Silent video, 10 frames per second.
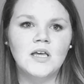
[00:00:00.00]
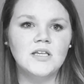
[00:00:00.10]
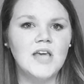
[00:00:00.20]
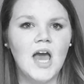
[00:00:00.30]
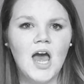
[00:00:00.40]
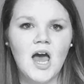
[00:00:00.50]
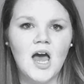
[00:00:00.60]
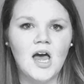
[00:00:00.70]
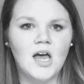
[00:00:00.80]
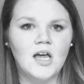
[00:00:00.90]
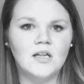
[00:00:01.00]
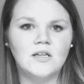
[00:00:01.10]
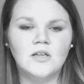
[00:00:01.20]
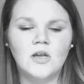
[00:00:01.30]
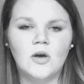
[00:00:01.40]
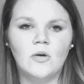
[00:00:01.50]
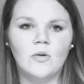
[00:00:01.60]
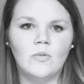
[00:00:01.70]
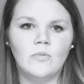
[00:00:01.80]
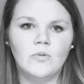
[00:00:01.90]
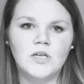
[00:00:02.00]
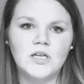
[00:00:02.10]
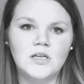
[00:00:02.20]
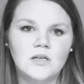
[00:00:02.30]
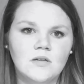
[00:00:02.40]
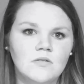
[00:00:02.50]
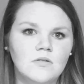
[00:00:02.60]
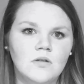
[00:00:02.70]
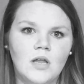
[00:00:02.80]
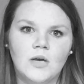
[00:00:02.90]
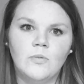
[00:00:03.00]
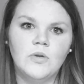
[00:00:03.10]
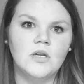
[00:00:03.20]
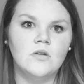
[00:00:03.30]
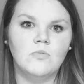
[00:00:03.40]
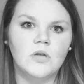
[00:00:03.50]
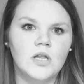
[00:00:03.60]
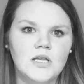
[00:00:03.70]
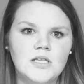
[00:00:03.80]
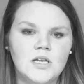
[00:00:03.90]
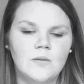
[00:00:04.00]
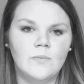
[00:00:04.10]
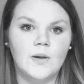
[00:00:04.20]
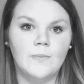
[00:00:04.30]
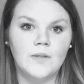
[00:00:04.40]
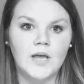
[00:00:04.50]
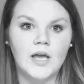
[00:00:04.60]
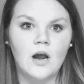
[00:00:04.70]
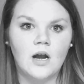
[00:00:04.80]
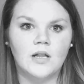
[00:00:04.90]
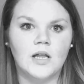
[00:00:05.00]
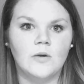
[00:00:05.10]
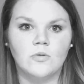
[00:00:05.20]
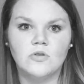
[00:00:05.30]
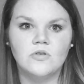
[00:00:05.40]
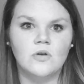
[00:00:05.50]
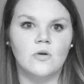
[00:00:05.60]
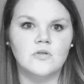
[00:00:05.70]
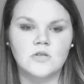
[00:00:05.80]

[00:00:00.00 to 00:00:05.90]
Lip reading: yeah, you know, we didn't realize he didn't put a plate on it. Like, we're so